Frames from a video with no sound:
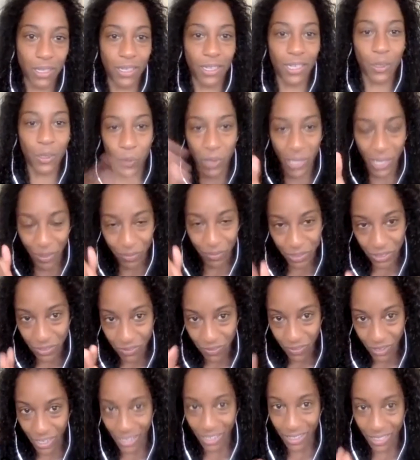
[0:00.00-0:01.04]
and we have to
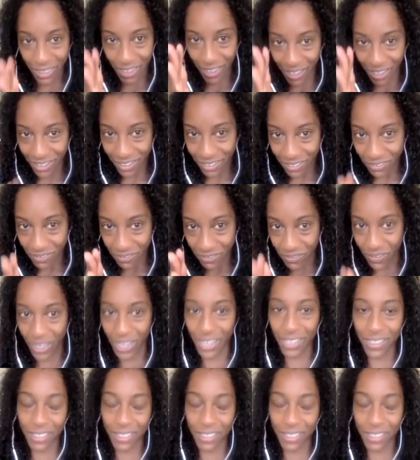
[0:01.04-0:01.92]
find that fine